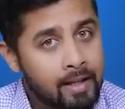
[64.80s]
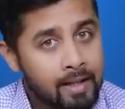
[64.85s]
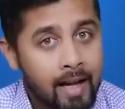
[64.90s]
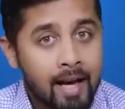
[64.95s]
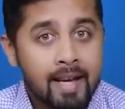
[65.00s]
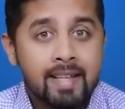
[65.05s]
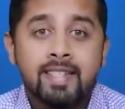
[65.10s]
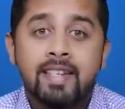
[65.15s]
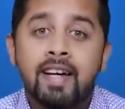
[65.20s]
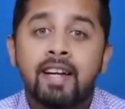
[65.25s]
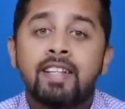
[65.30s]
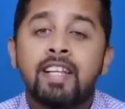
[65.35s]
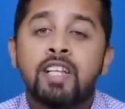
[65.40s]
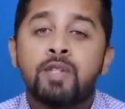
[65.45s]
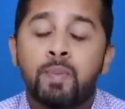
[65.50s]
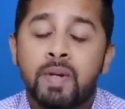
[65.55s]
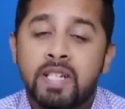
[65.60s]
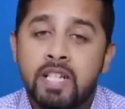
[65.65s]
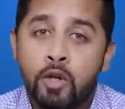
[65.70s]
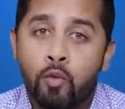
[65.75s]
Last year,
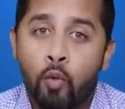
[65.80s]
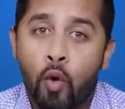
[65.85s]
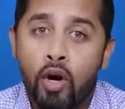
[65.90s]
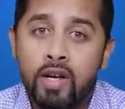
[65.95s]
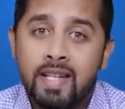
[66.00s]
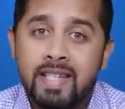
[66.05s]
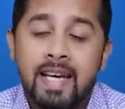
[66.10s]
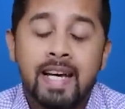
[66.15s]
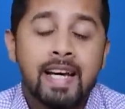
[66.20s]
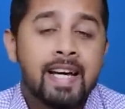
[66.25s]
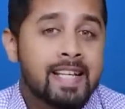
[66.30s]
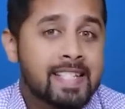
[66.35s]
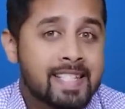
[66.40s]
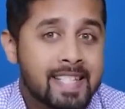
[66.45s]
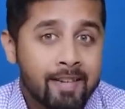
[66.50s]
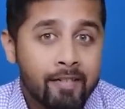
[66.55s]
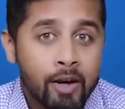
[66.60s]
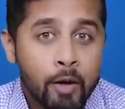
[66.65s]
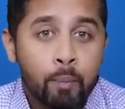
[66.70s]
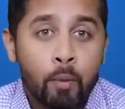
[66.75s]
this budget was
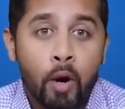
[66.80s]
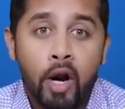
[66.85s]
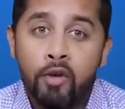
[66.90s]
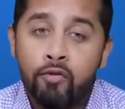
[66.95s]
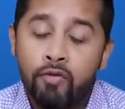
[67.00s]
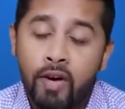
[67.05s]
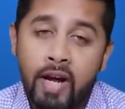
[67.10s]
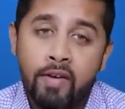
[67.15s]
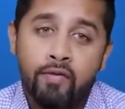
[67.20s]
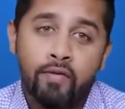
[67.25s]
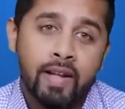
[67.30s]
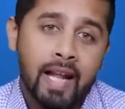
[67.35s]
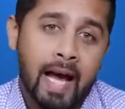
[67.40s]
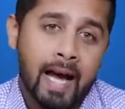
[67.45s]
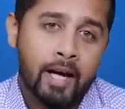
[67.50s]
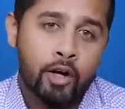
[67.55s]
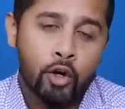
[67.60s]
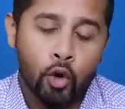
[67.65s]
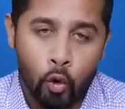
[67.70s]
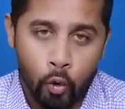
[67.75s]
7.5
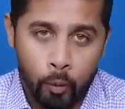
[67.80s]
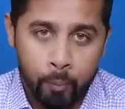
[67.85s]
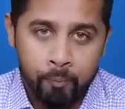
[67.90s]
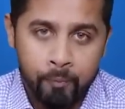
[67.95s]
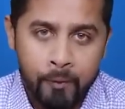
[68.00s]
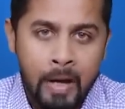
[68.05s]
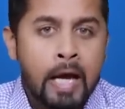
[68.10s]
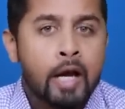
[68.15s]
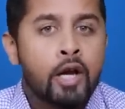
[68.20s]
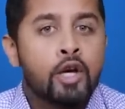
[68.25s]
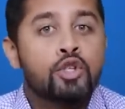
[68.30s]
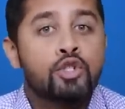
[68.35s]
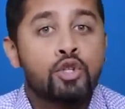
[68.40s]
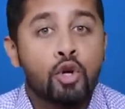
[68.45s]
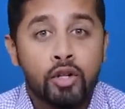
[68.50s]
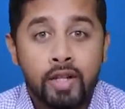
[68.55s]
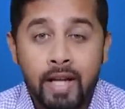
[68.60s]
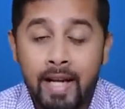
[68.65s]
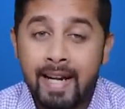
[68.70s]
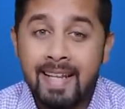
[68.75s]
lakh crore.
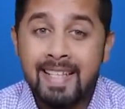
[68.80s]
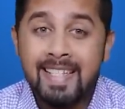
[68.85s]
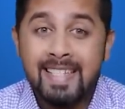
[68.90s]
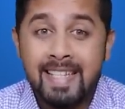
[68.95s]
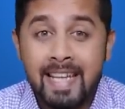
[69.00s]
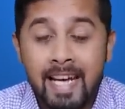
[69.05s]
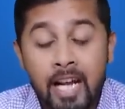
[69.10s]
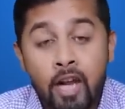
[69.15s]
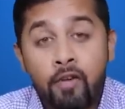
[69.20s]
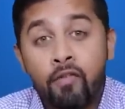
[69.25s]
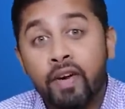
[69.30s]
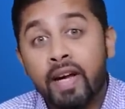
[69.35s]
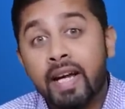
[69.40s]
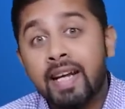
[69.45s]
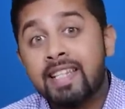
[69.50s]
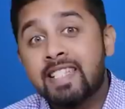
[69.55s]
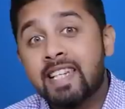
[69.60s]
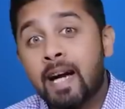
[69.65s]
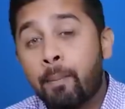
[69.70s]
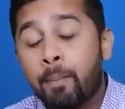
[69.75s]
So there is
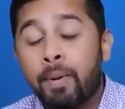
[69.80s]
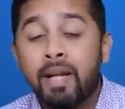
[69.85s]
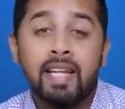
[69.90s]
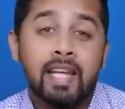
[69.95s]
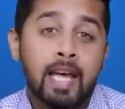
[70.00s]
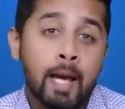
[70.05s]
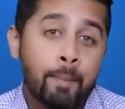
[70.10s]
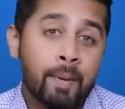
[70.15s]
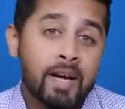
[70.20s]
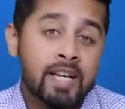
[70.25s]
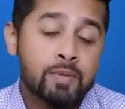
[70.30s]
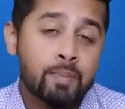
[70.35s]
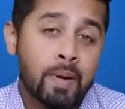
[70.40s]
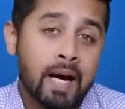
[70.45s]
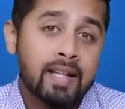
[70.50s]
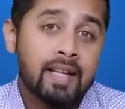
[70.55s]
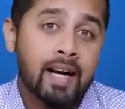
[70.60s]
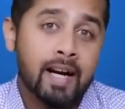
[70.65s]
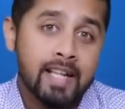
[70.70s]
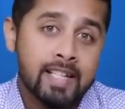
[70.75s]
significant jump in capex
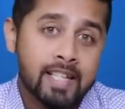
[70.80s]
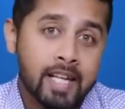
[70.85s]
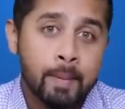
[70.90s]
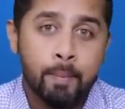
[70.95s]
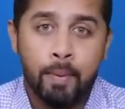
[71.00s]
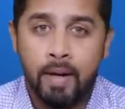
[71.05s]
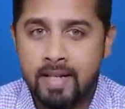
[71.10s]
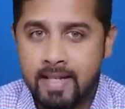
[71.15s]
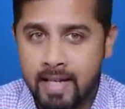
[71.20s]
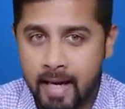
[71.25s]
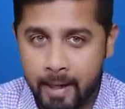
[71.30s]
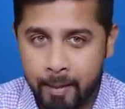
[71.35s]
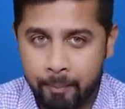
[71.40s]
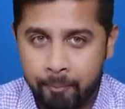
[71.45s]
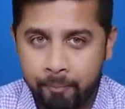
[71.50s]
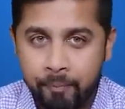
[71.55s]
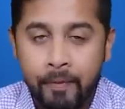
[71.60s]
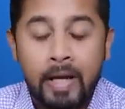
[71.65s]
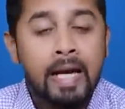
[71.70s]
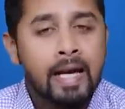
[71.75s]
by 33%.
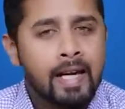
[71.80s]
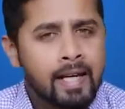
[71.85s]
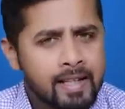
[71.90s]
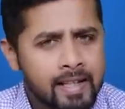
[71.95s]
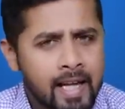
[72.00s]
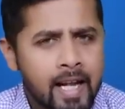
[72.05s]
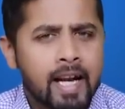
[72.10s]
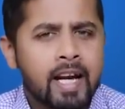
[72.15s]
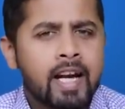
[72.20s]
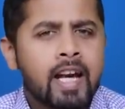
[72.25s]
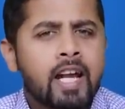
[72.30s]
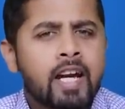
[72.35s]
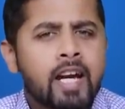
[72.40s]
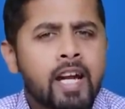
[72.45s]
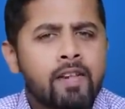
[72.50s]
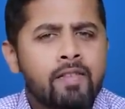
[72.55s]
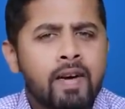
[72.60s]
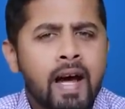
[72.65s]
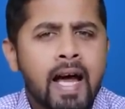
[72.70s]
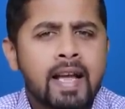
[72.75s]
Then Indian
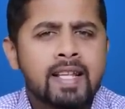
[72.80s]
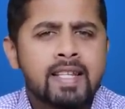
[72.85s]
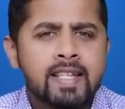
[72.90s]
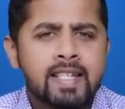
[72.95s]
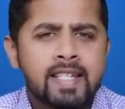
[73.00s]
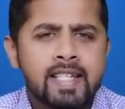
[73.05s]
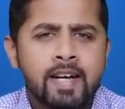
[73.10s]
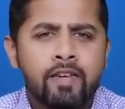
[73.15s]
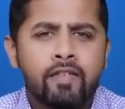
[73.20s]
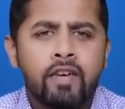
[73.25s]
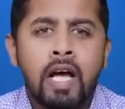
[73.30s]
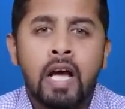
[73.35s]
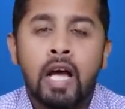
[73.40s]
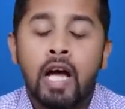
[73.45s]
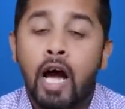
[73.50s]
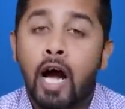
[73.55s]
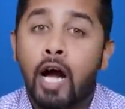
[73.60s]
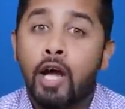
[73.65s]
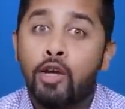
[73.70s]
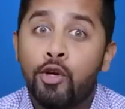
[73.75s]
Railway has received
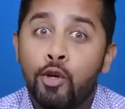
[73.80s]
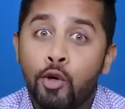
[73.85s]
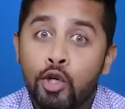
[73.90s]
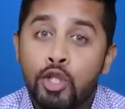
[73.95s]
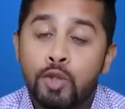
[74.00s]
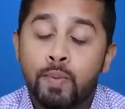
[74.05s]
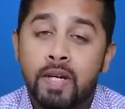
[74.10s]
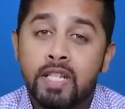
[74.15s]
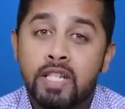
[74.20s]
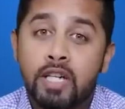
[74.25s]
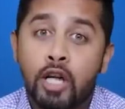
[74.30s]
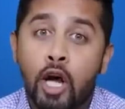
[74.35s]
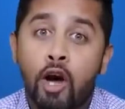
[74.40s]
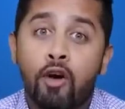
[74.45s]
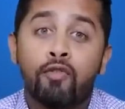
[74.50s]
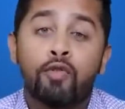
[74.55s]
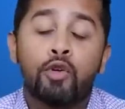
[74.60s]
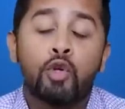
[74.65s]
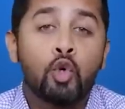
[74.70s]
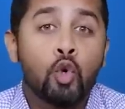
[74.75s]
a huge budget
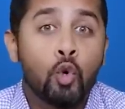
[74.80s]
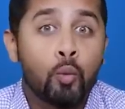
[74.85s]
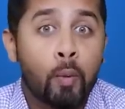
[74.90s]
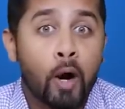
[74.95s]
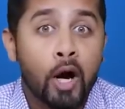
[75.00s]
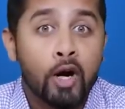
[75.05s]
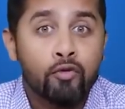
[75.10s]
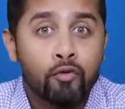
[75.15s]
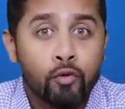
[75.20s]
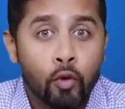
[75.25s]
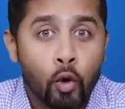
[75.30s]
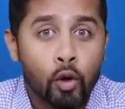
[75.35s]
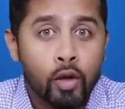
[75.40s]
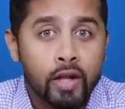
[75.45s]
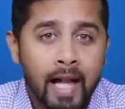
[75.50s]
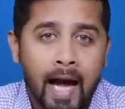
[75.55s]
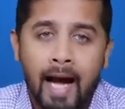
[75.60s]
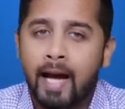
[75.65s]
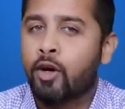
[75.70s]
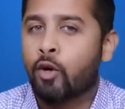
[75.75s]
of
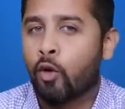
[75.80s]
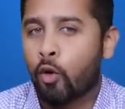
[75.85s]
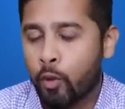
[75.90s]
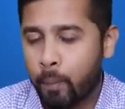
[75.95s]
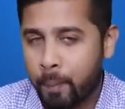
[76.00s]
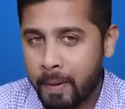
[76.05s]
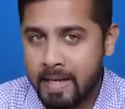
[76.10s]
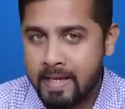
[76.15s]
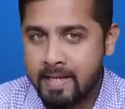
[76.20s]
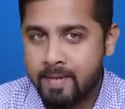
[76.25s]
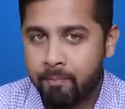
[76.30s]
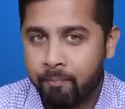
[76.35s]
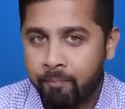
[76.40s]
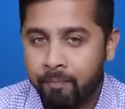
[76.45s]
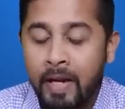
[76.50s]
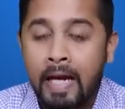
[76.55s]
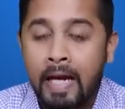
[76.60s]
2.4 lakh crore rupees.